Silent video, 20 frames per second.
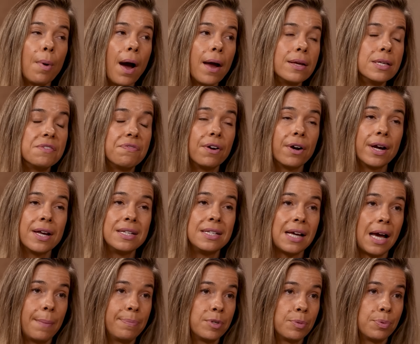body's very
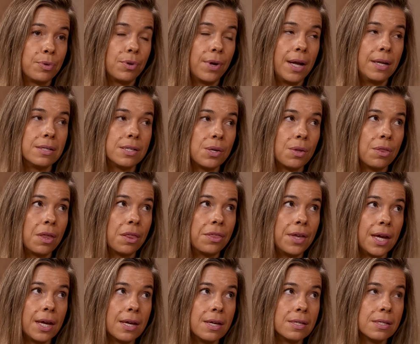adaptable. And so the
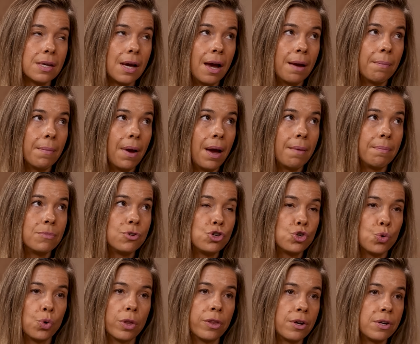thing is, I'm, I'm
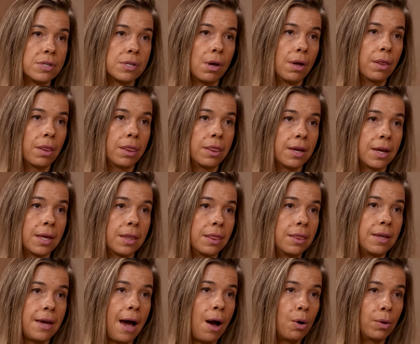sure there's the,
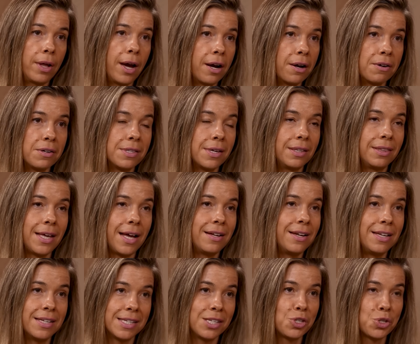the outliers that
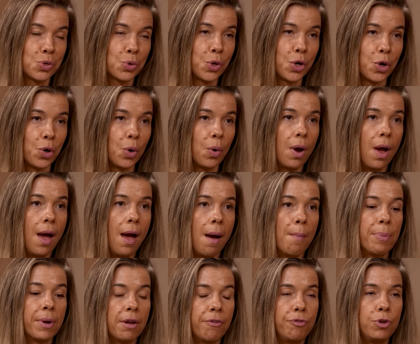that is true.
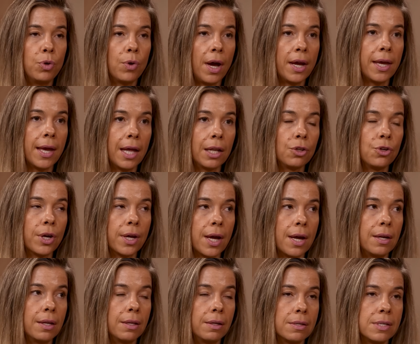But if you, again, look
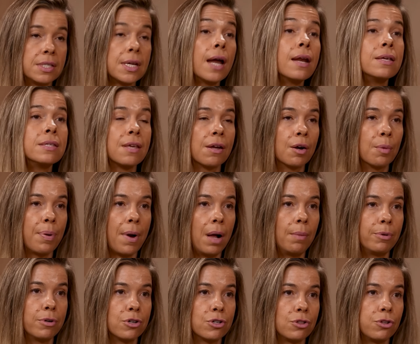at studies that are
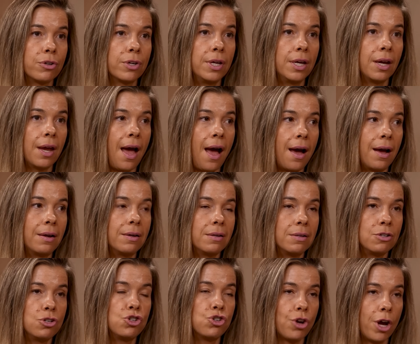published looking at
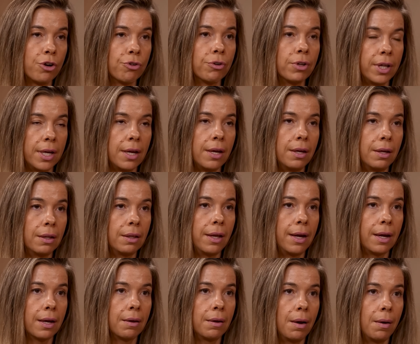generally
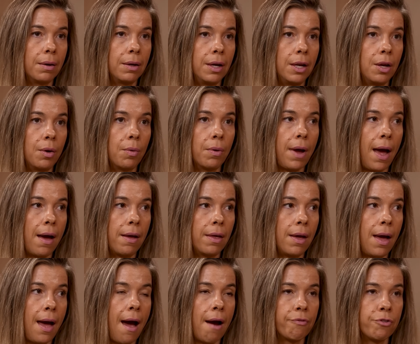like, hmm. you know,
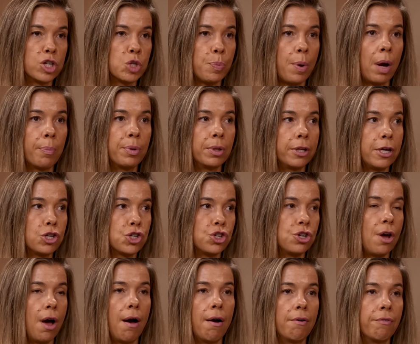average
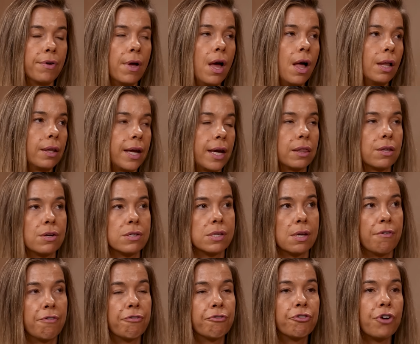population of like there's
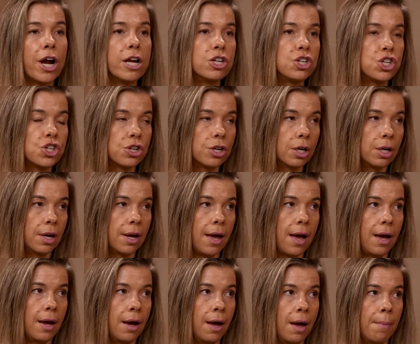a French
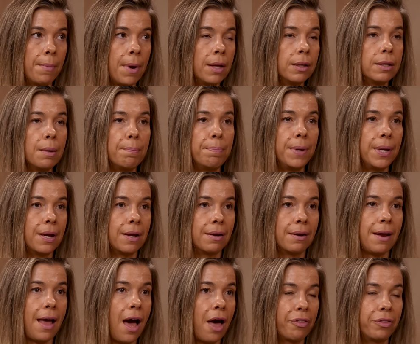um,
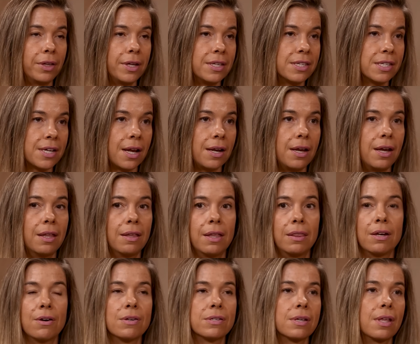Olympian athlete study, and
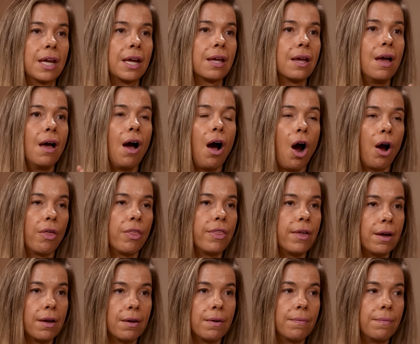then there's like uh,
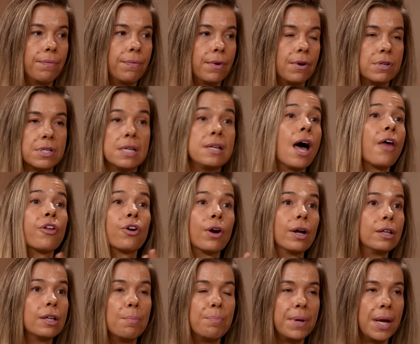the there's
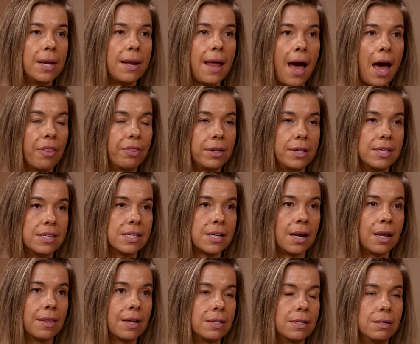another Olympian athlete
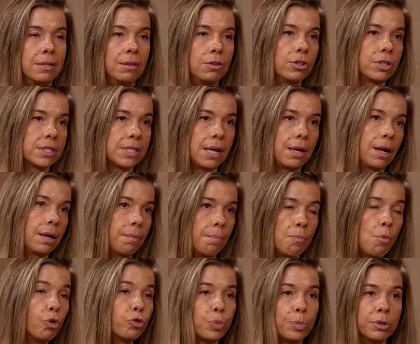study that looks at uh,
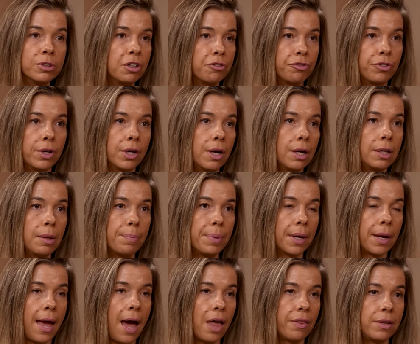multiple different
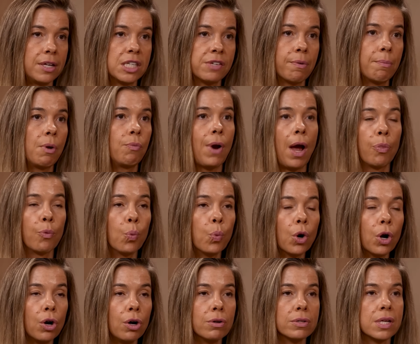Olympic athletes from around the
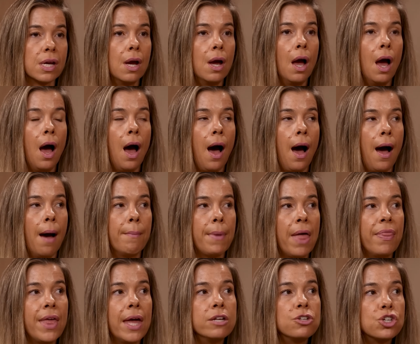world, um,
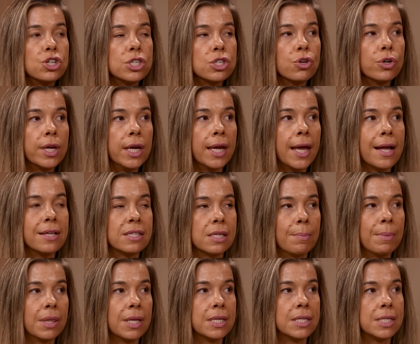and then just looking at
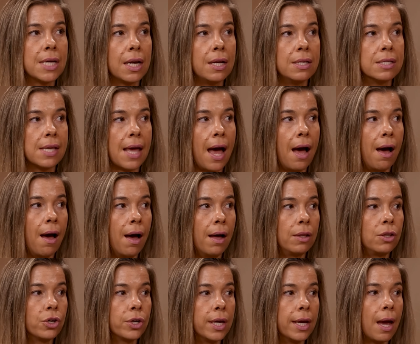some of the studies, uh,
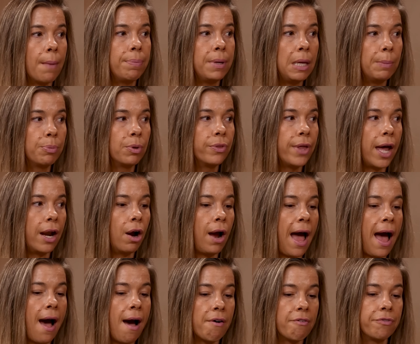looking at people that
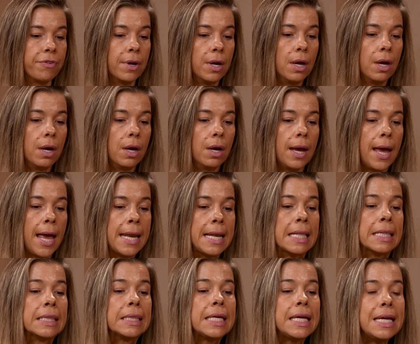have an
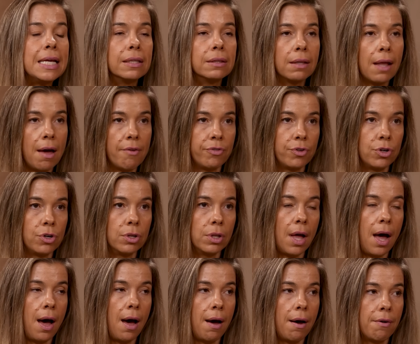elite
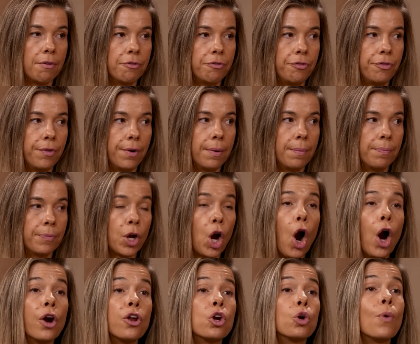level of
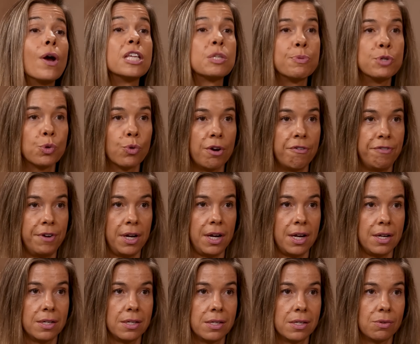cardiorespiratory
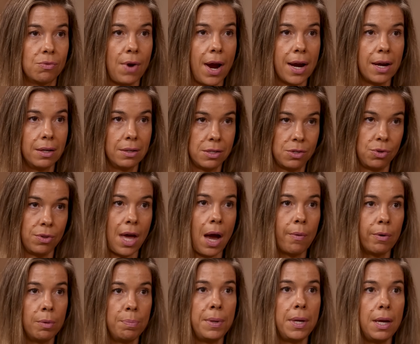fitness, yes. right? So
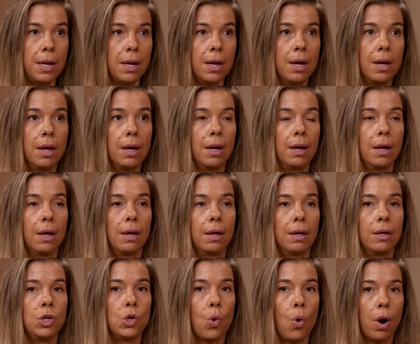that would be
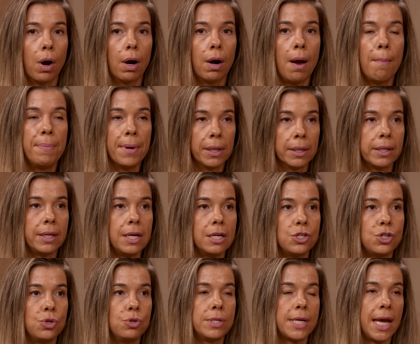your ability
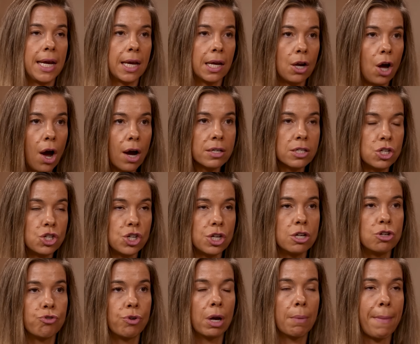to take in
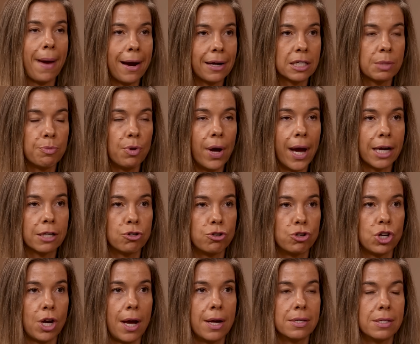oxygen during maximal
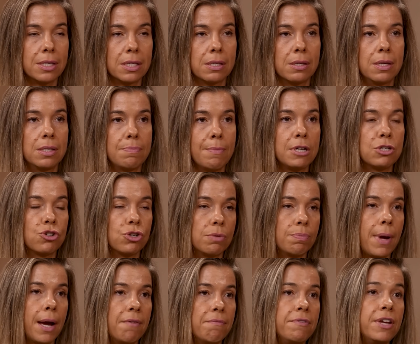exercise, is
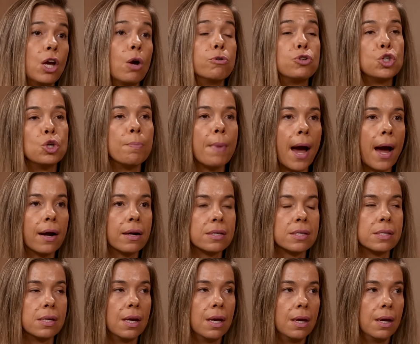measured by VO2
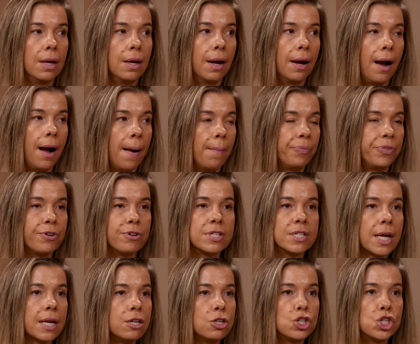max. Um, there's
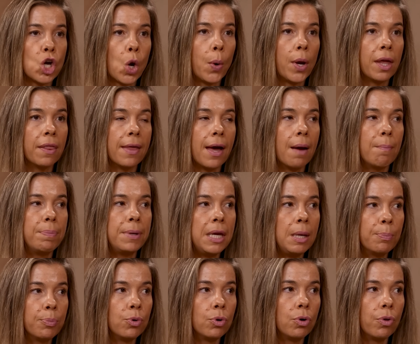studies showing that
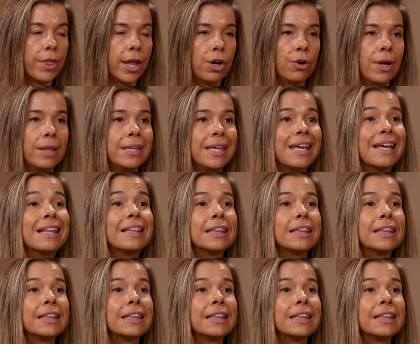people that are in the